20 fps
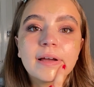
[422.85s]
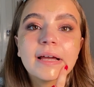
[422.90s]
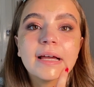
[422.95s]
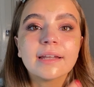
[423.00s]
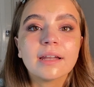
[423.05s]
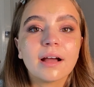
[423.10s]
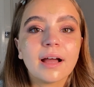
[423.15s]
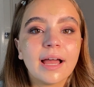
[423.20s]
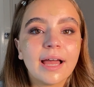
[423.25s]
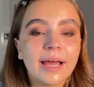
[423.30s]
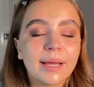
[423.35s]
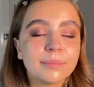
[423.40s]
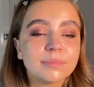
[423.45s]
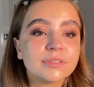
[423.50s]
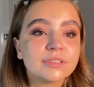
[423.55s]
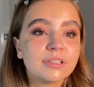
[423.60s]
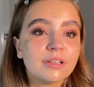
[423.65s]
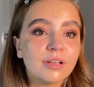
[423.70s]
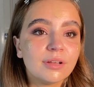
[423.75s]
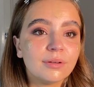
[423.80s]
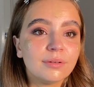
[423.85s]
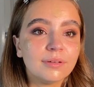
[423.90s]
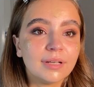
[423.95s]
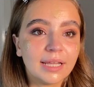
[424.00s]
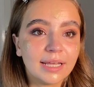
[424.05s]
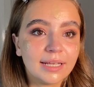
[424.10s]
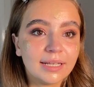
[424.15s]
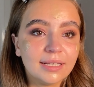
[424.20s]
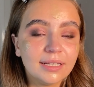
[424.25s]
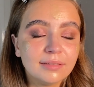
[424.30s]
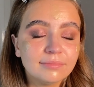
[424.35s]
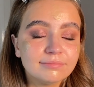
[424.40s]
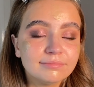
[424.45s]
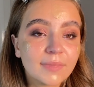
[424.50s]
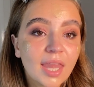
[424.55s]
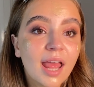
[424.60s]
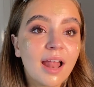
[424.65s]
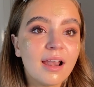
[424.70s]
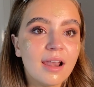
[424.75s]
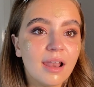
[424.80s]
And I absolutely
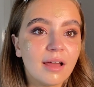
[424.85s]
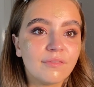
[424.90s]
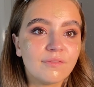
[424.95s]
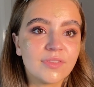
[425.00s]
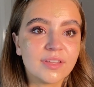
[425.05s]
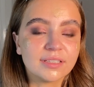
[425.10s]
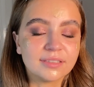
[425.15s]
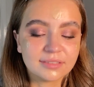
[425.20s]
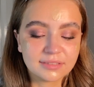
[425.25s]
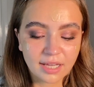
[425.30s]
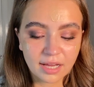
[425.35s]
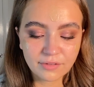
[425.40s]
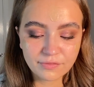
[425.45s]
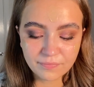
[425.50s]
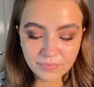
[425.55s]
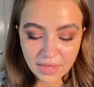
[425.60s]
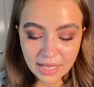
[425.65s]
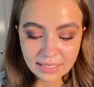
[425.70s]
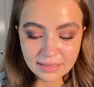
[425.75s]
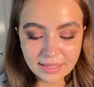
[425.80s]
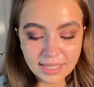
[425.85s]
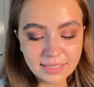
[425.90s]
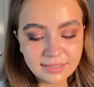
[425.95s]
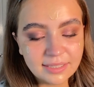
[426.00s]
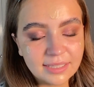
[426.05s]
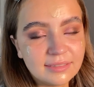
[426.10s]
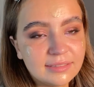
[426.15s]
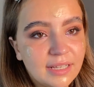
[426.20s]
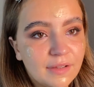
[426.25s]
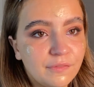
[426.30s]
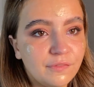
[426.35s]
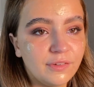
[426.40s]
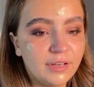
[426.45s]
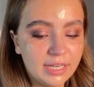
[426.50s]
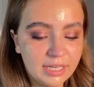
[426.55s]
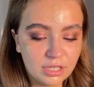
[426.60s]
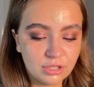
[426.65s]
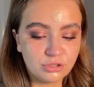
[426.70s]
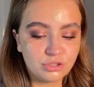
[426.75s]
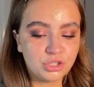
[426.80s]
love this stuff. This is
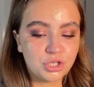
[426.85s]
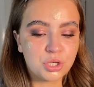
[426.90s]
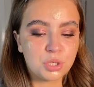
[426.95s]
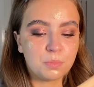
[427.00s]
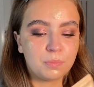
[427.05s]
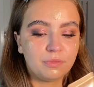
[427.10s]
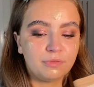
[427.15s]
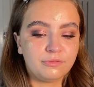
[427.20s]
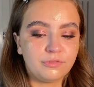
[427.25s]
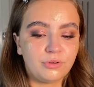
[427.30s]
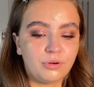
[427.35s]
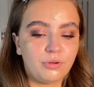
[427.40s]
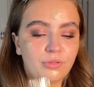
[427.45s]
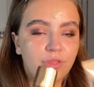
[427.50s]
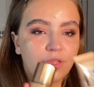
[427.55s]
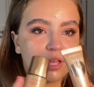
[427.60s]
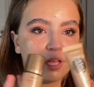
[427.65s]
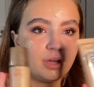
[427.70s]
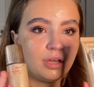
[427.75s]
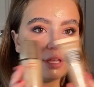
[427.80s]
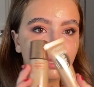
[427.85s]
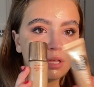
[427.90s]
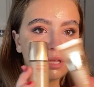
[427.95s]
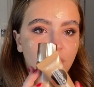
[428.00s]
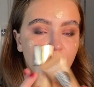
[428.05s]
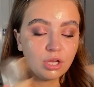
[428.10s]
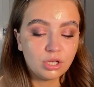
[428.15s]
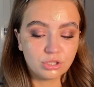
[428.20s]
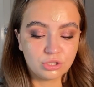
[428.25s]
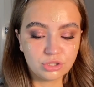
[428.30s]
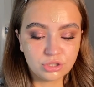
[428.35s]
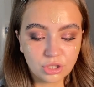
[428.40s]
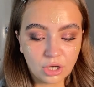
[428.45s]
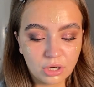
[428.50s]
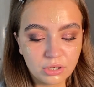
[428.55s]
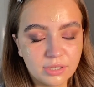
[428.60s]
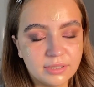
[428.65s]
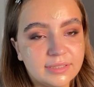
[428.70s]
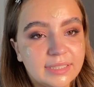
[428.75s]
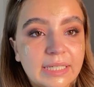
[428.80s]
definitely a dupe for the
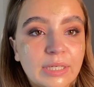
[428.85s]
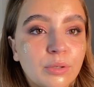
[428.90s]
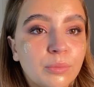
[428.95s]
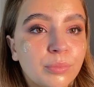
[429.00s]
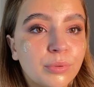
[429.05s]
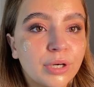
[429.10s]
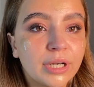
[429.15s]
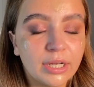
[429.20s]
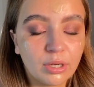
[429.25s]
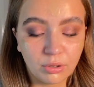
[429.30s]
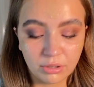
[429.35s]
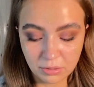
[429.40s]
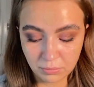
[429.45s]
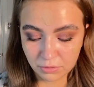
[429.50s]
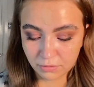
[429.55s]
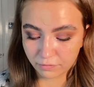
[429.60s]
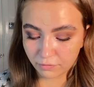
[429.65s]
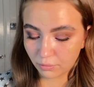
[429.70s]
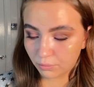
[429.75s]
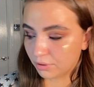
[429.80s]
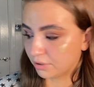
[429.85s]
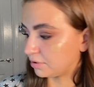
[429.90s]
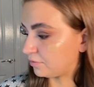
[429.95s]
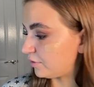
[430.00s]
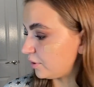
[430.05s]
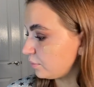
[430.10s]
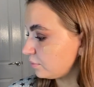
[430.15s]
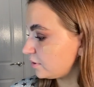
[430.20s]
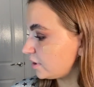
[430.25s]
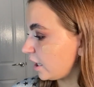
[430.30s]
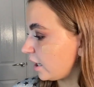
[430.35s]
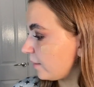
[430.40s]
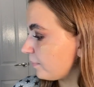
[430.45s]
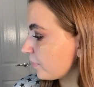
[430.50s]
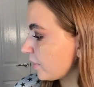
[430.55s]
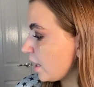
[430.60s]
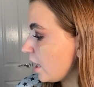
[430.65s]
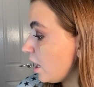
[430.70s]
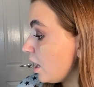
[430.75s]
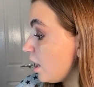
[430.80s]
Charlotte Tilbury Hollywood Flawless Filter.
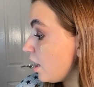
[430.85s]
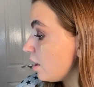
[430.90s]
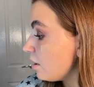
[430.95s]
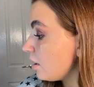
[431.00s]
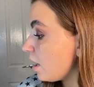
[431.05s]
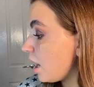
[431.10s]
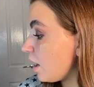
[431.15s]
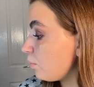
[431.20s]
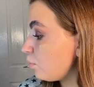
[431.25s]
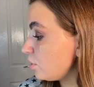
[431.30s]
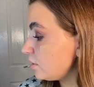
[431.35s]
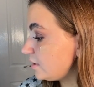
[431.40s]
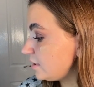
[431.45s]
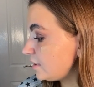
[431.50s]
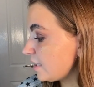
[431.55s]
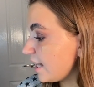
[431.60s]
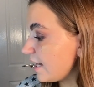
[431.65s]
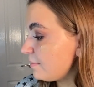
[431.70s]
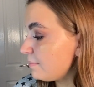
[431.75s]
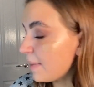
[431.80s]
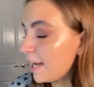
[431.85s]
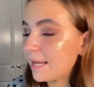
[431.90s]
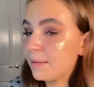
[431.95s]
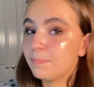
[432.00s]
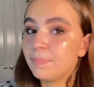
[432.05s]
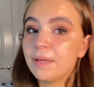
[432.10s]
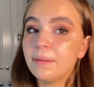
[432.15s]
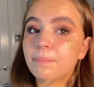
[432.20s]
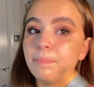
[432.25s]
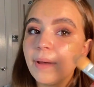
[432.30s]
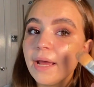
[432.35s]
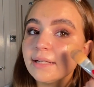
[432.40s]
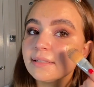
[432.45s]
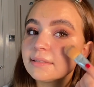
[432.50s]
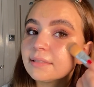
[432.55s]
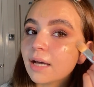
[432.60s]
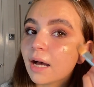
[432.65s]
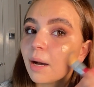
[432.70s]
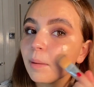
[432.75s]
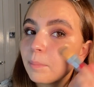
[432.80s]
I would say maybe
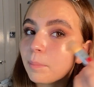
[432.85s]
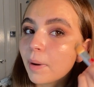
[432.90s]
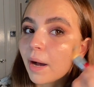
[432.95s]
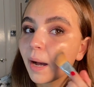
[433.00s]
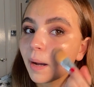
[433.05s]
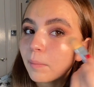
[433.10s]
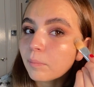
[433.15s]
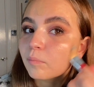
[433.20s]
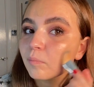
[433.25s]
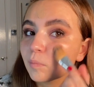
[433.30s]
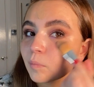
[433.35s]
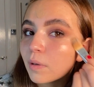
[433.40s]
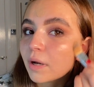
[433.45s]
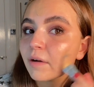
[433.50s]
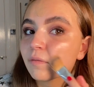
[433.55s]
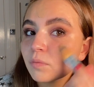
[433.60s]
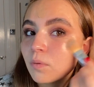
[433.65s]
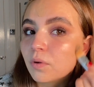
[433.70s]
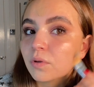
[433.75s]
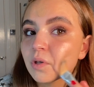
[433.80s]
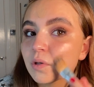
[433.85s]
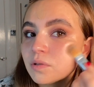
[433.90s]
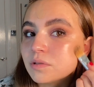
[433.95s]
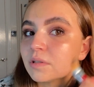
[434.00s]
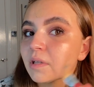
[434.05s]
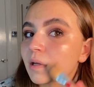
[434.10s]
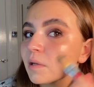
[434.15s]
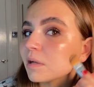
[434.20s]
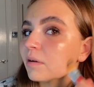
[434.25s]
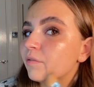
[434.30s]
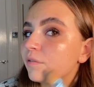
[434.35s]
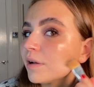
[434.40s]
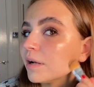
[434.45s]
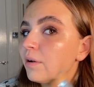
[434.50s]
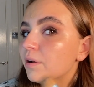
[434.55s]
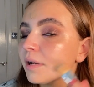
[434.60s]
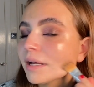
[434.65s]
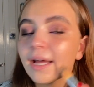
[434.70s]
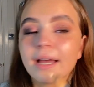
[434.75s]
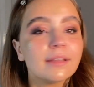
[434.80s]
better, but I've not used it enough yet.
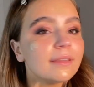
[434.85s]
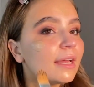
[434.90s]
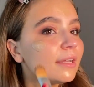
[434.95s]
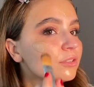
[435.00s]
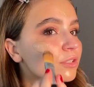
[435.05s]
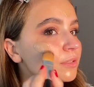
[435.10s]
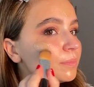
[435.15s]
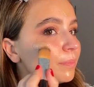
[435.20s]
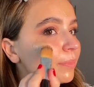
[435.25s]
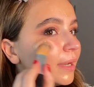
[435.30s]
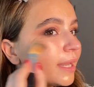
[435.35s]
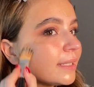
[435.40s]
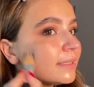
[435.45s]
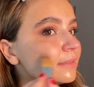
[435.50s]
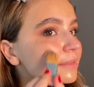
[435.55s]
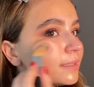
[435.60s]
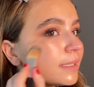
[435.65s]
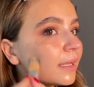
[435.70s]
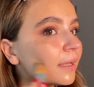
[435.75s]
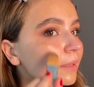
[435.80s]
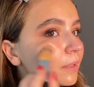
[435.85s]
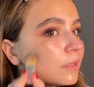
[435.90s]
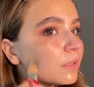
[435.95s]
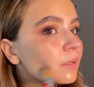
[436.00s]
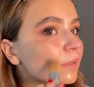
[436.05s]
Look how that just blends in.